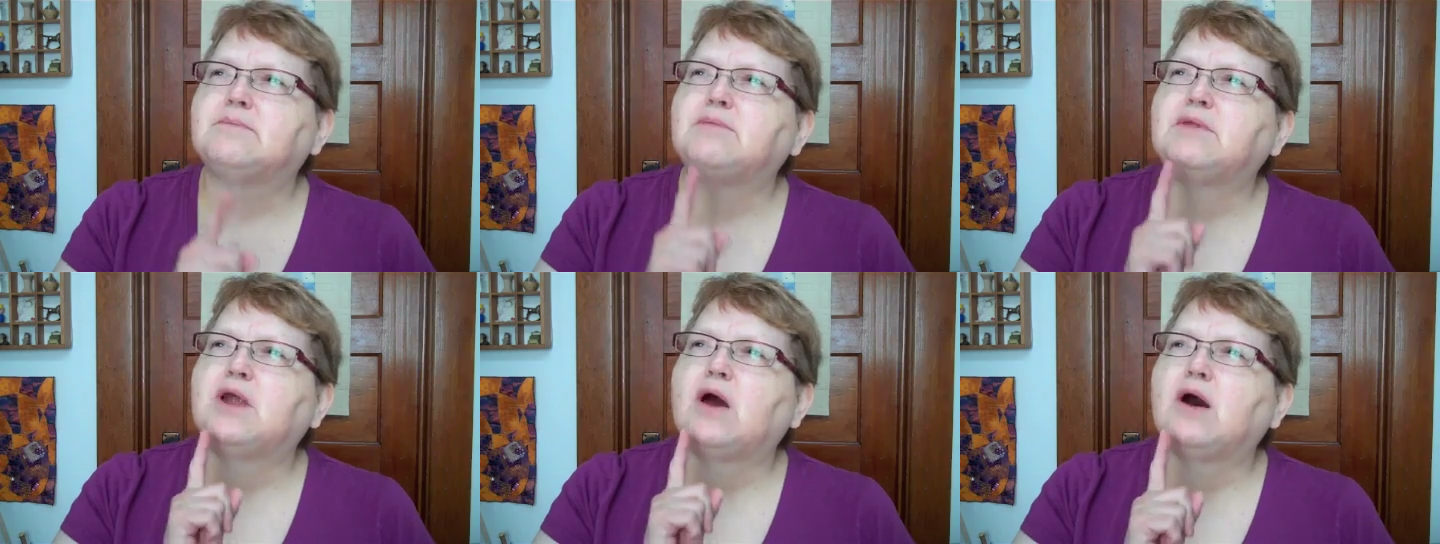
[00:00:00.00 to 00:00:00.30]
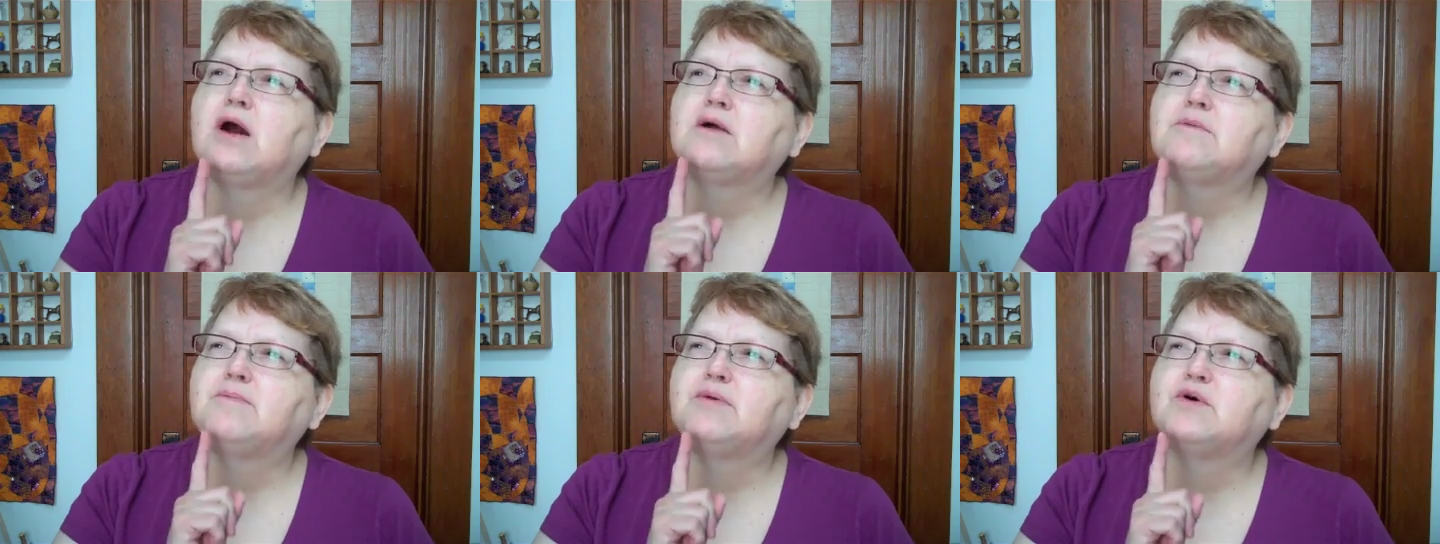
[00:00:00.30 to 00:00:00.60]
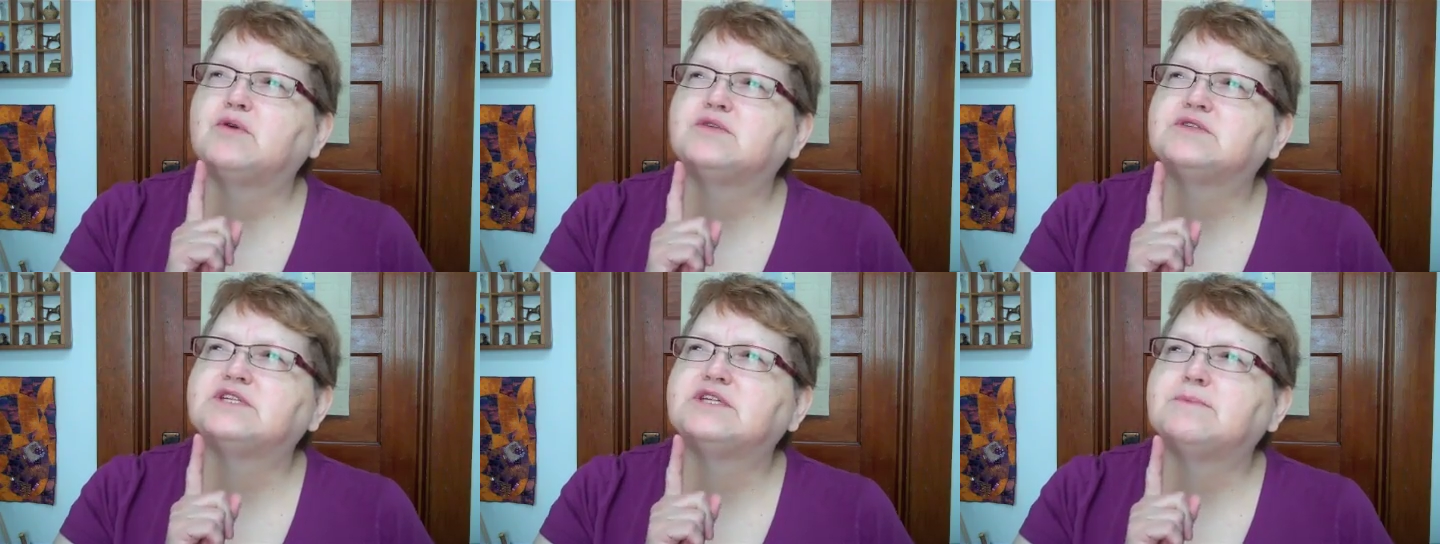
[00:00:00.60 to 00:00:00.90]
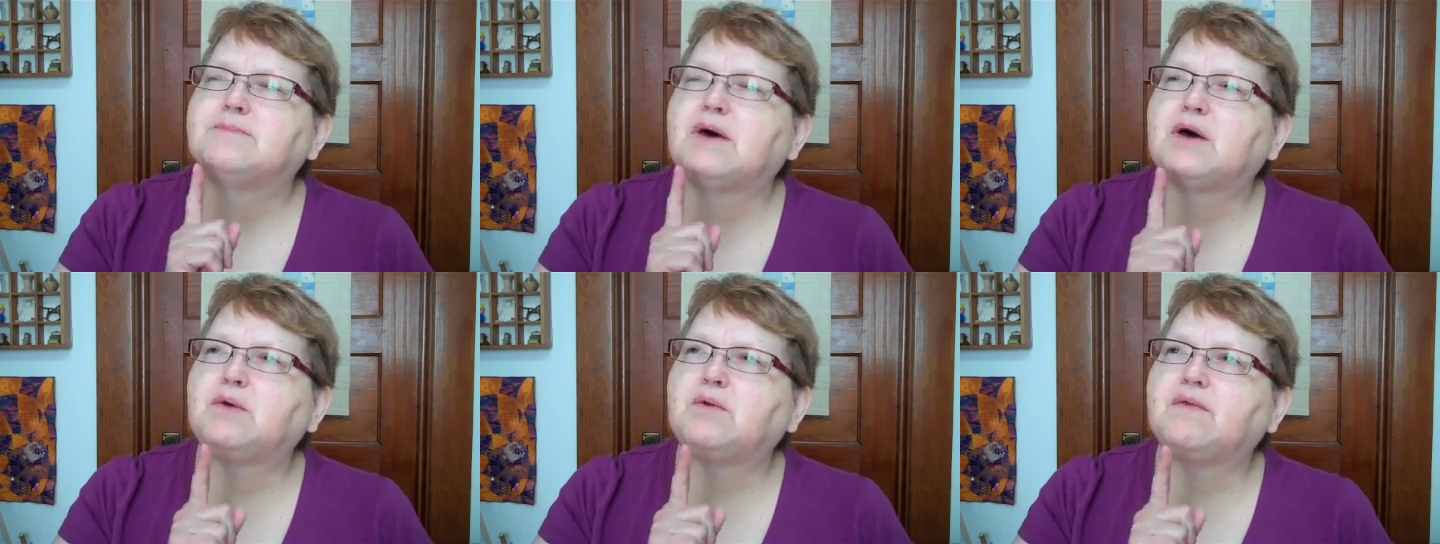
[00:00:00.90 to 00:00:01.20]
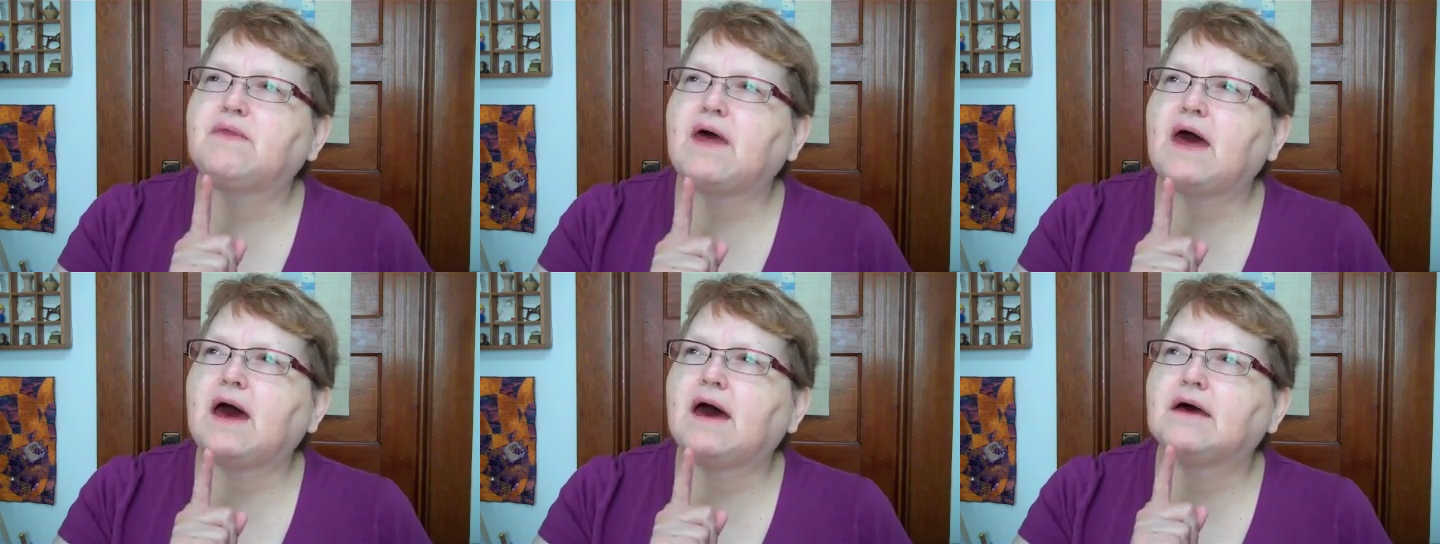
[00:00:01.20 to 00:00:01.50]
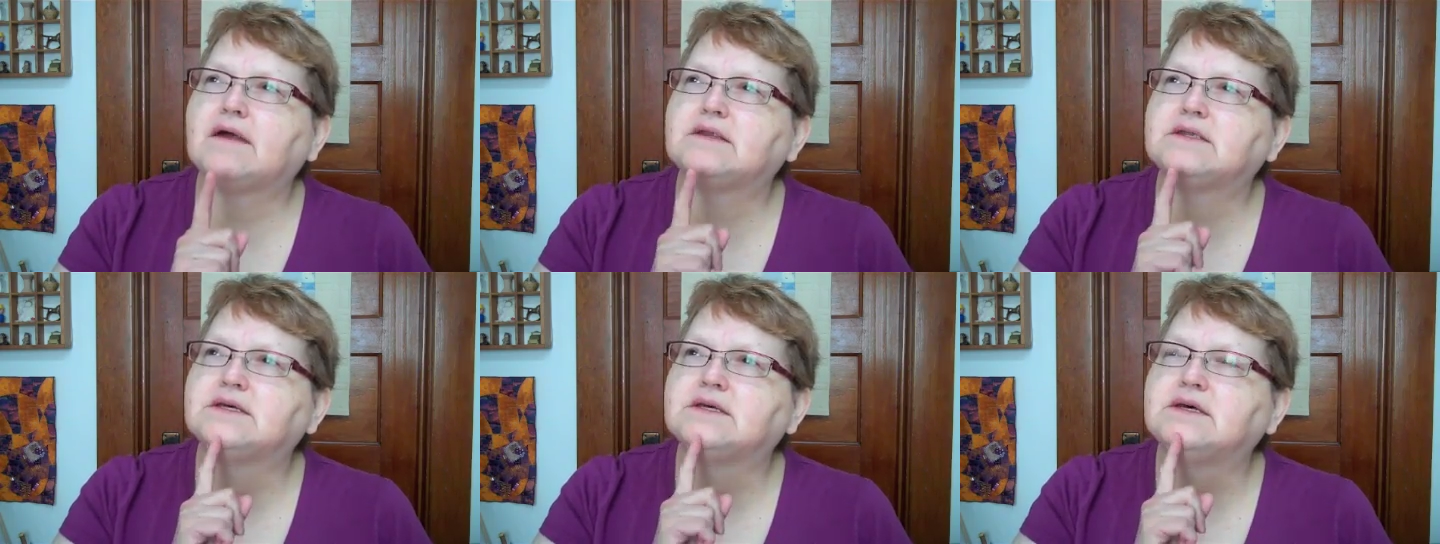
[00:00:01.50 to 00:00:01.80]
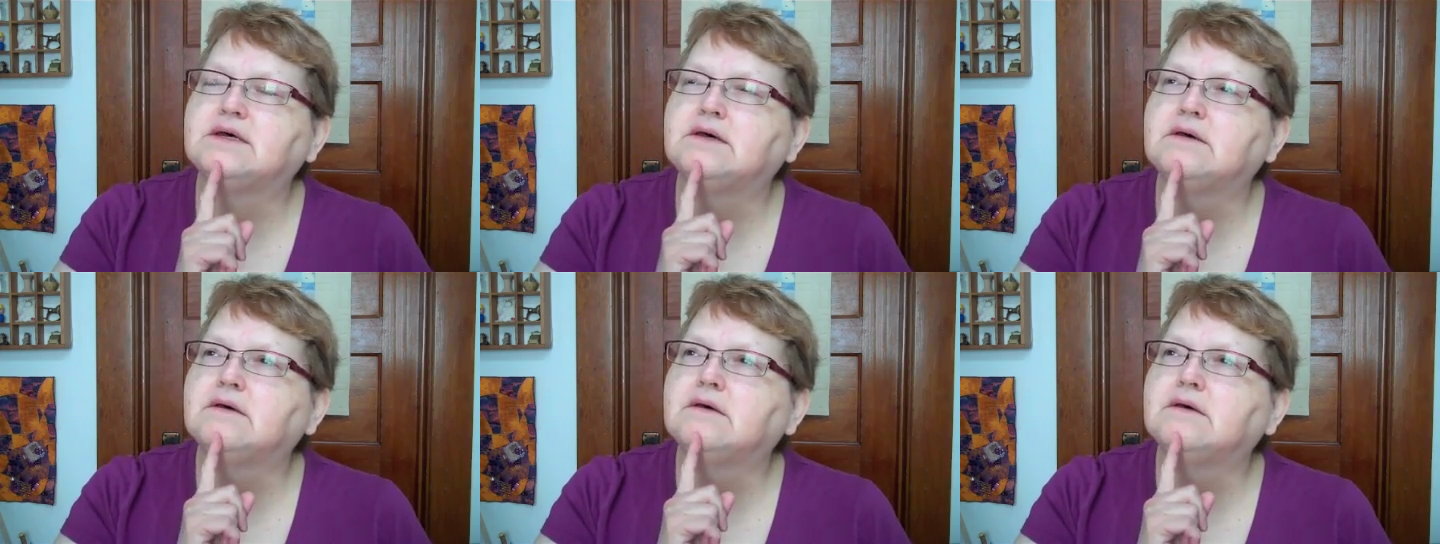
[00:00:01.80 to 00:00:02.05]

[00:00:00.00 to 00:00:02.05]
a blog post about that